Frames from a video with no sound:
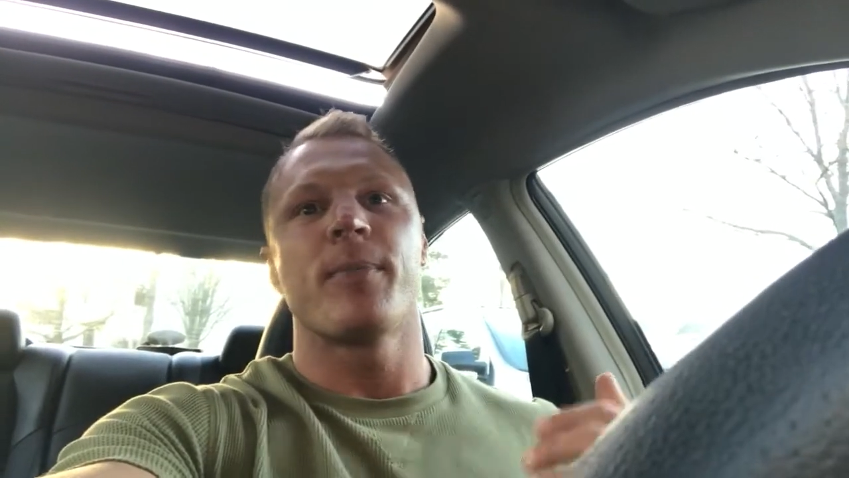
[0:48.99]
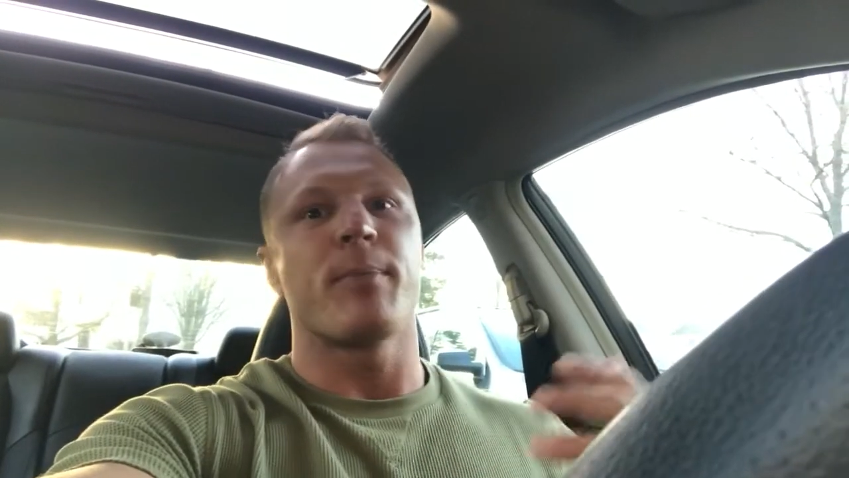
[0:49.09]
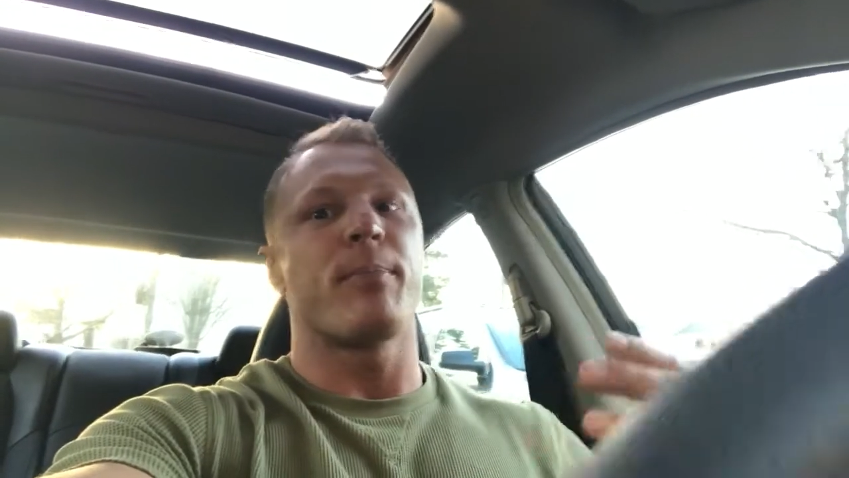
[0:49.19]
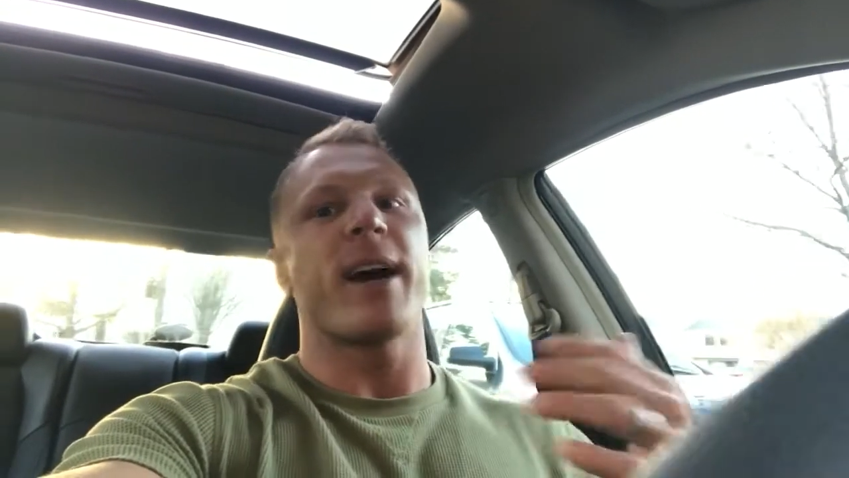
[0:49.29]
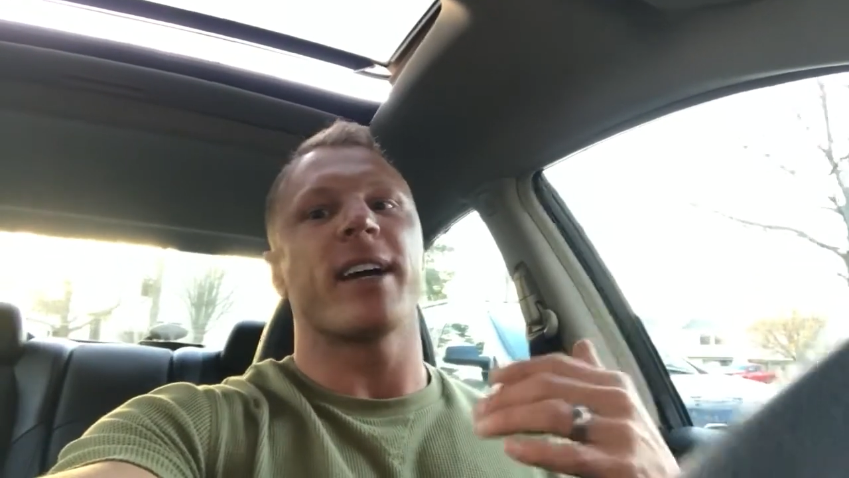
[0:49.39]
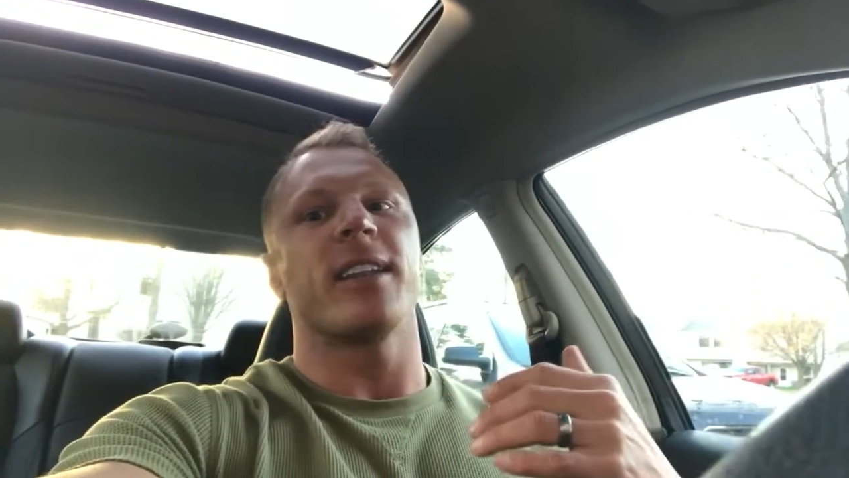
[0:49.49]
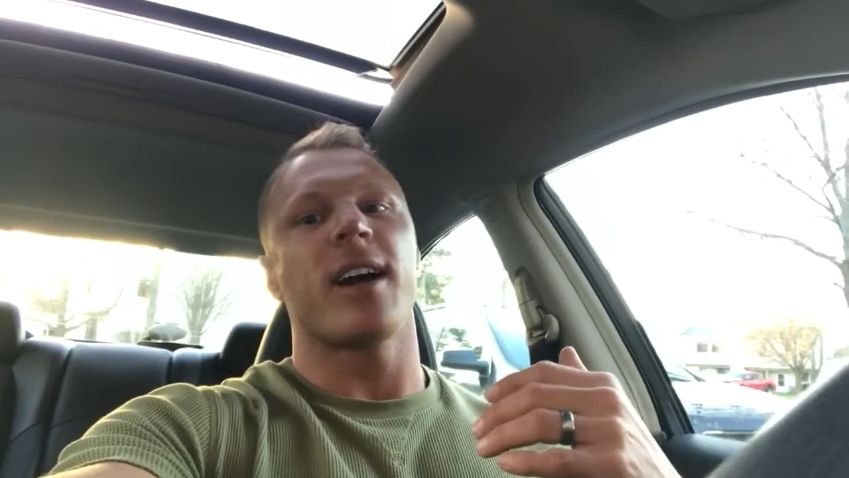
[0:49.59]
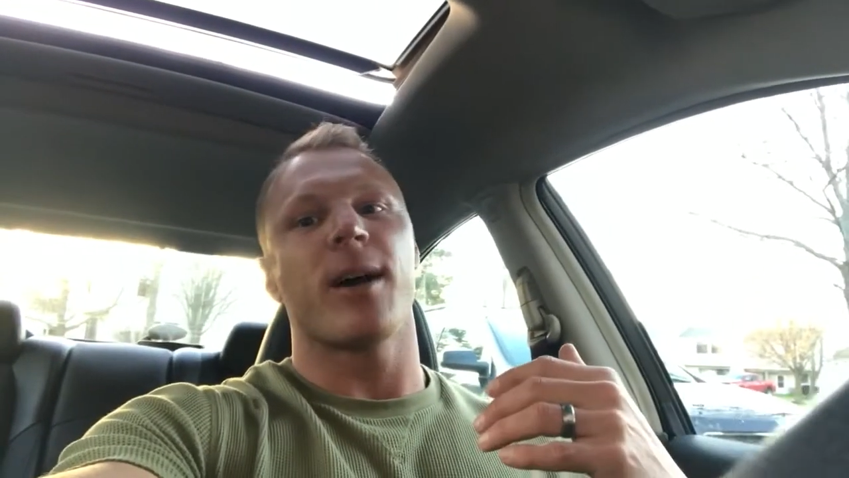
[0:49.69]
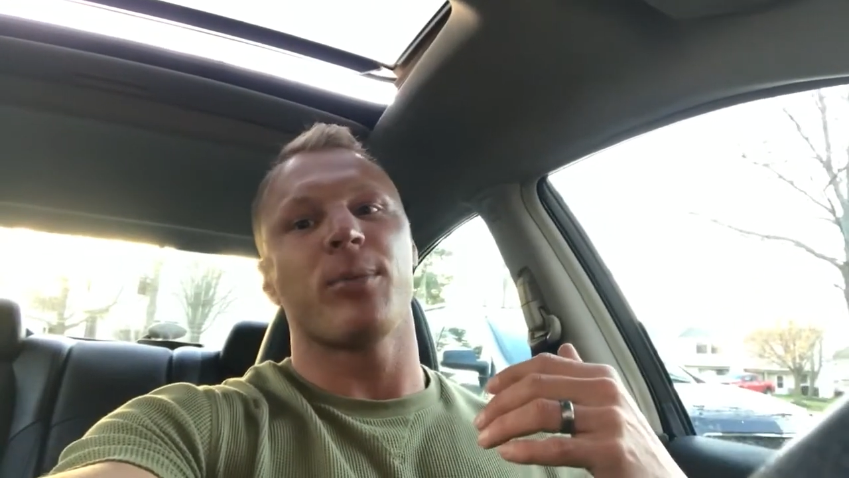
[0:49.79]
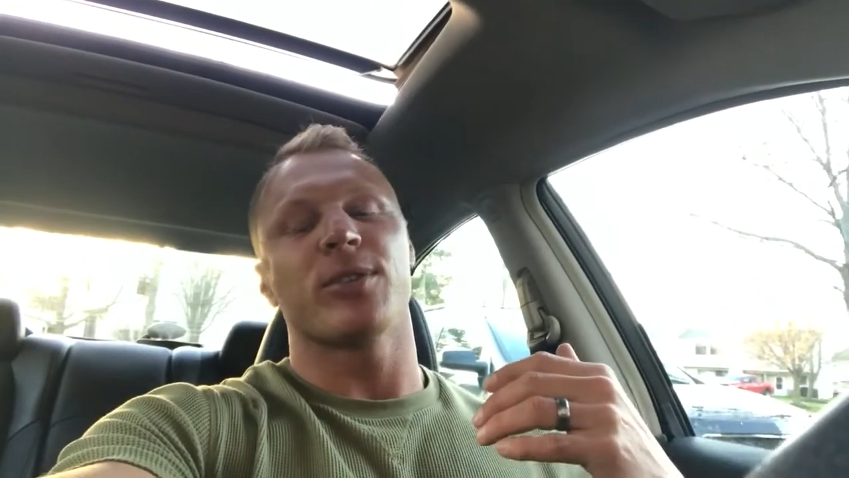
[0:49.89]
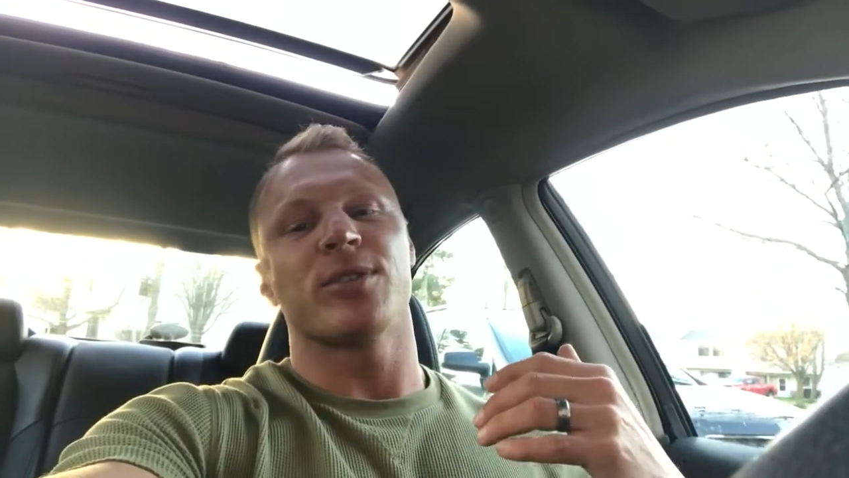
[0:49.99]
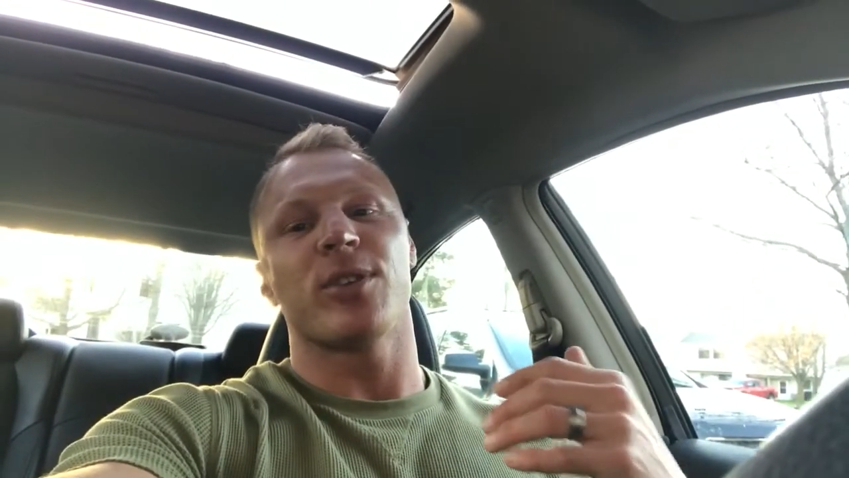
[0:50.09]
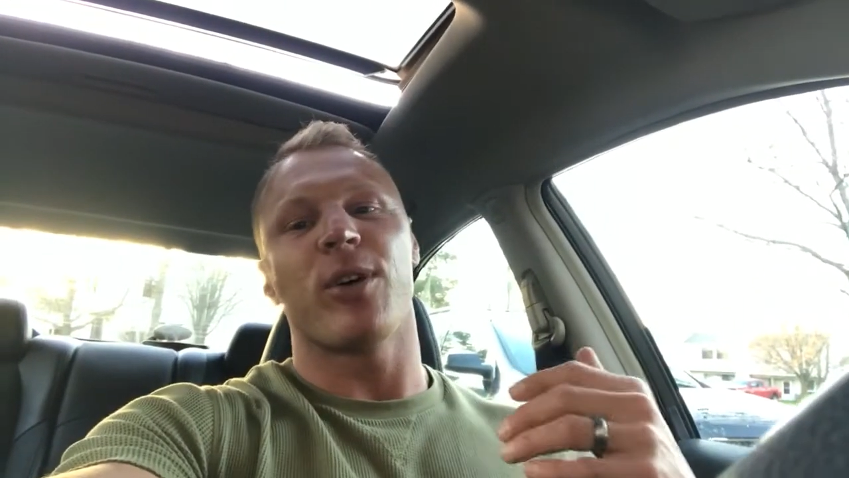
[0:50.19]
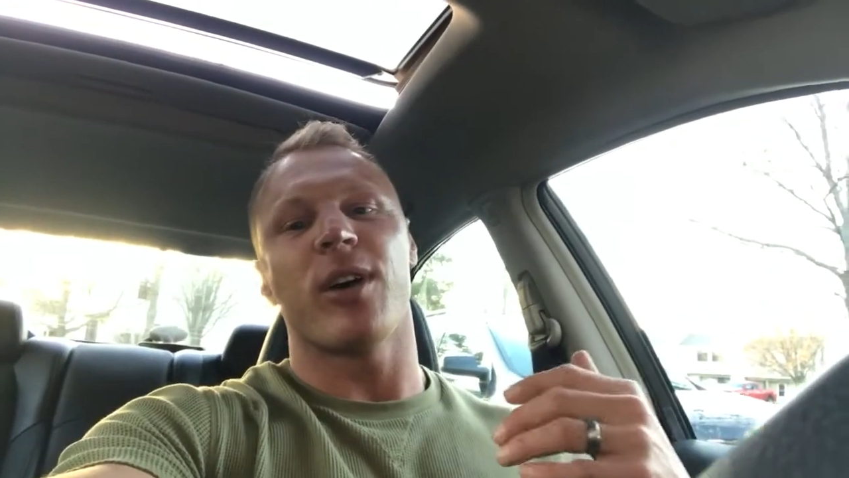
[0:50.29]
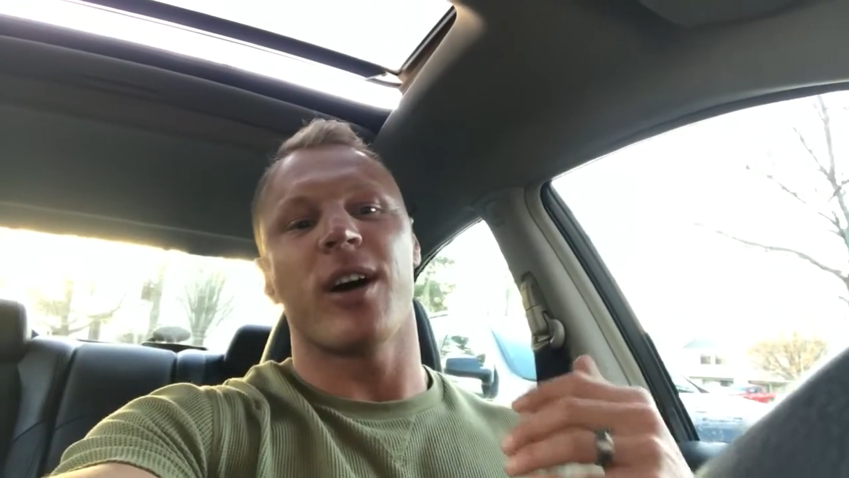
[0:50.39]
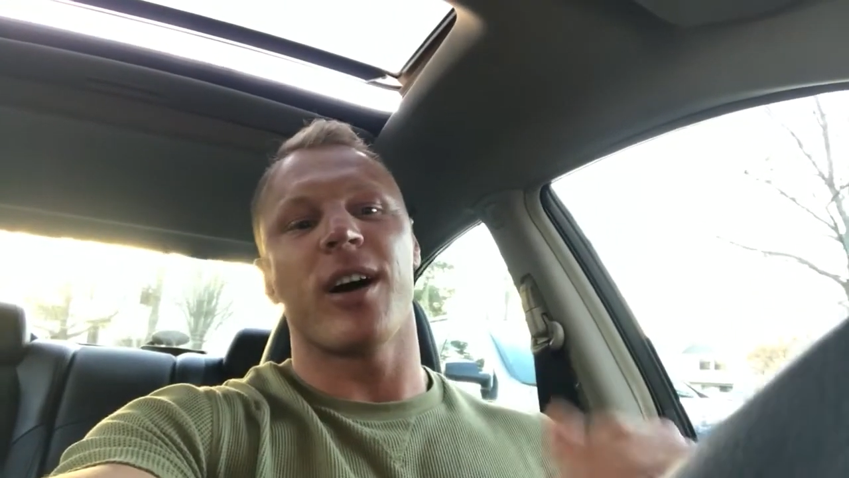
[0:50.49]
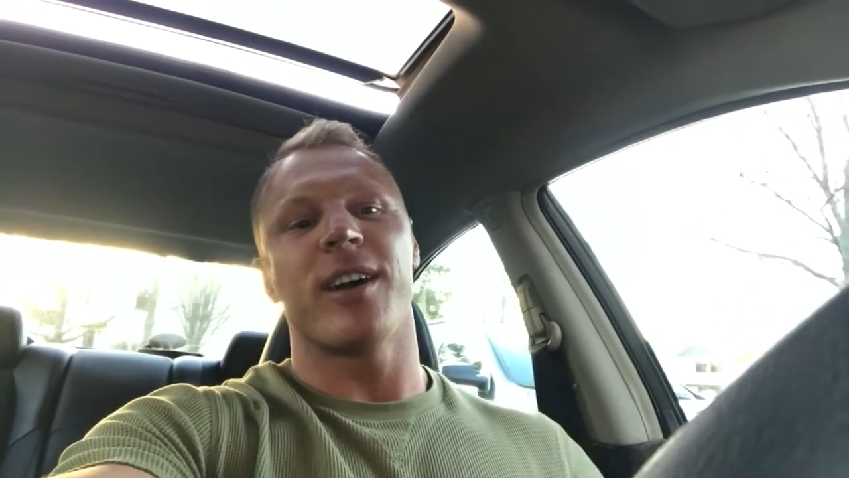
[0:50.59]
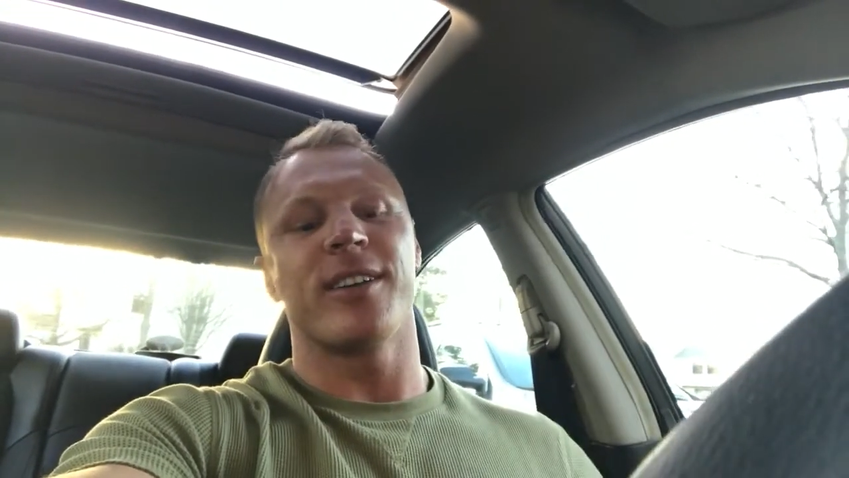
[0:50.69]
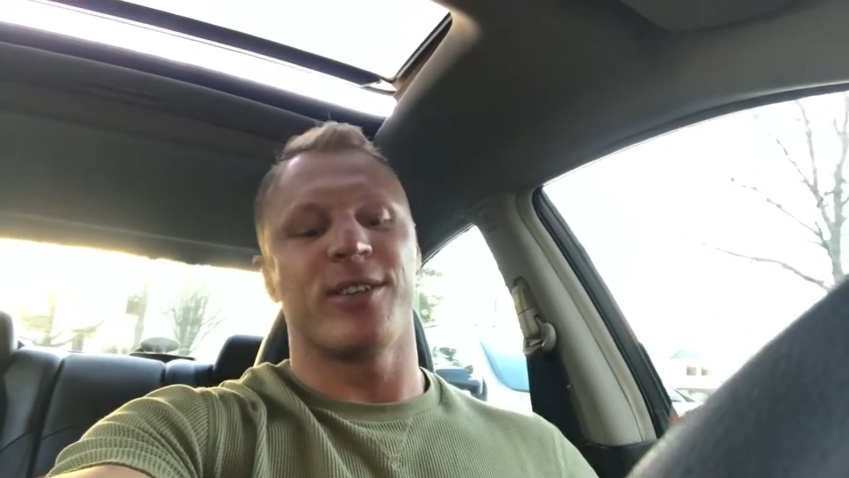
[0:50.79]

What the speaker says: Backing up was so hard,